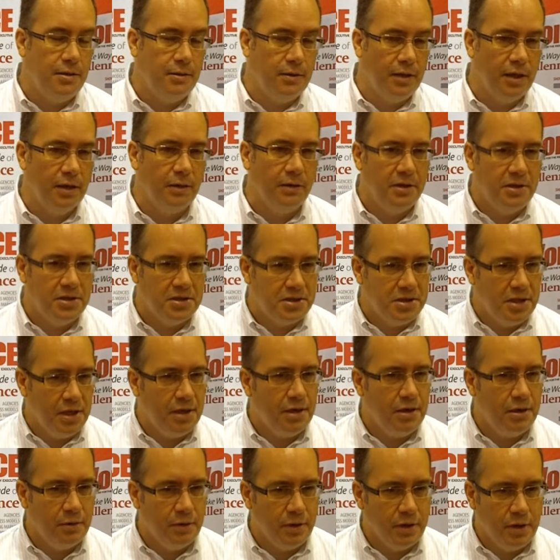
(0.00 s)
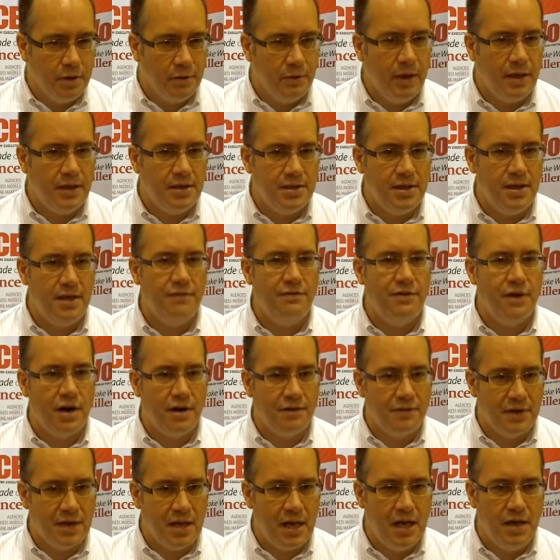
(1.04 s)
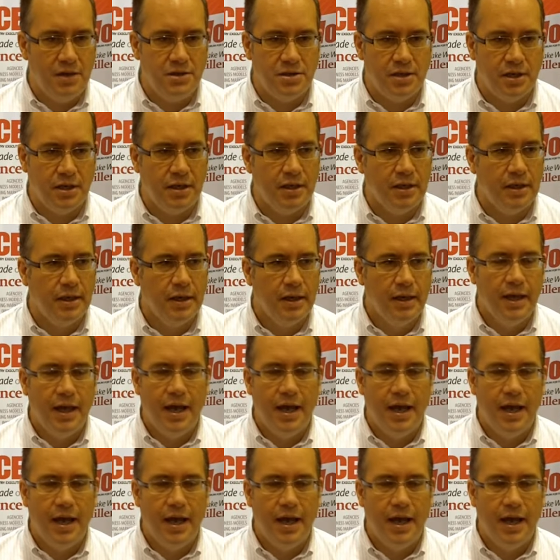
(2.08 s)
you literally just need to do a UAT verification,